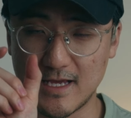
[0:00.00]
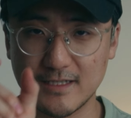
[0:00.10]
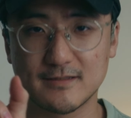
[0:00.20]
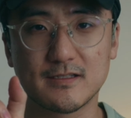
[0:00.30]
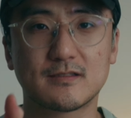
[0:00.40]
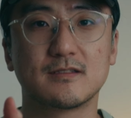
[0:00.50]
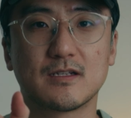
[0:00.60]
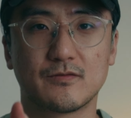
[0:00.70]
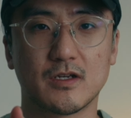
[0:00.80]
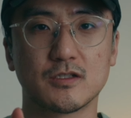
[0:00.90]

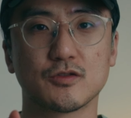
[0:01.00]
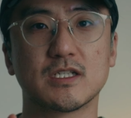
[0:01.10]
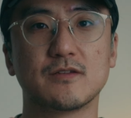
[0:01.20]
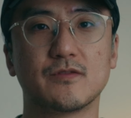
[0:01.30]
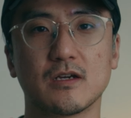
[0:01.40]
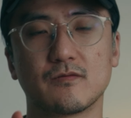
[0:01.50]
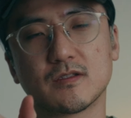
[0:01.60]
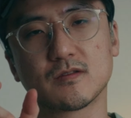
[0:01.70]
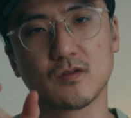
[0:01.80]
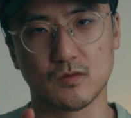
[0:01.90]
a6700 EVF is
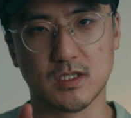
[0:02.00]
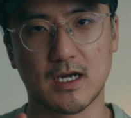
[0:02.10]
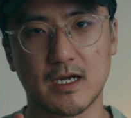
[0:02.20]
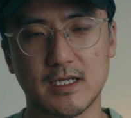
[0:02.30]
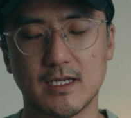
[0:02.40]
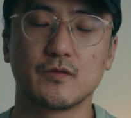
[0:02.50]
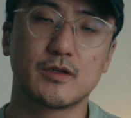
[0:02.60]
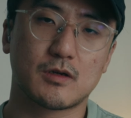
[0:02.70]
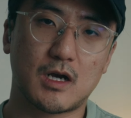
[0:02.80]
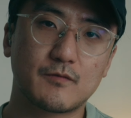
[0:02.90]
so tiny. If
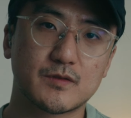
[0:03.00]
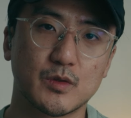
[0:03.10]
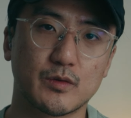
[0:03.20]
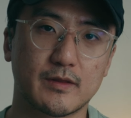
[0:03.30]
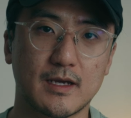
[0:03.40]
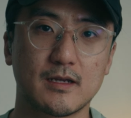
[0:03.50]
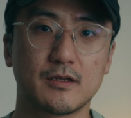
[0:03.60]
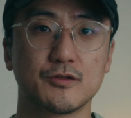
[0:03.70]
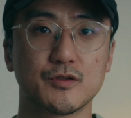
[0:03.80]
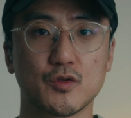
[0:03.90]
you're comfortable with that
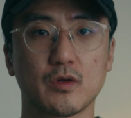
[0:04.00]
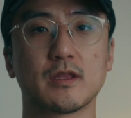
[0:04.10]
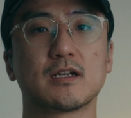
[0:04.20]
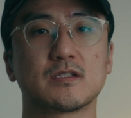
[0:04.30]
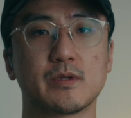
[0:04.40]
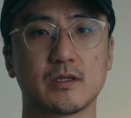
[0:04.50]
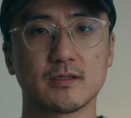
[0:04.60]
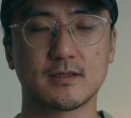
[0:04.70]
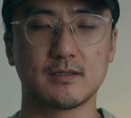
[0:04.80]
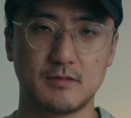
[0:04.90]
and you enjoy that
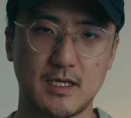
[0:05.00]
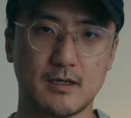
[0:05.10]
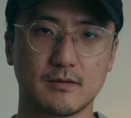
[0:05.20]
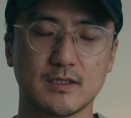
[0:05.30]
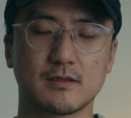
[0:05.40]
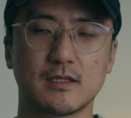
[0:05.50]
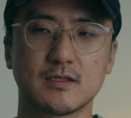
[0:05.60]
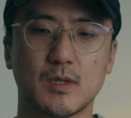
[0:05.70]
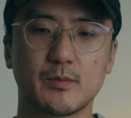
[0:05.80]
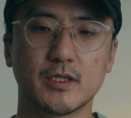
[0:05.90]
experience, then yeah, this
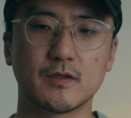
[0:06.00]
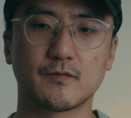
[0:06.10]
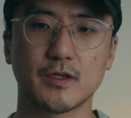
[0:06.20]
lens might be good for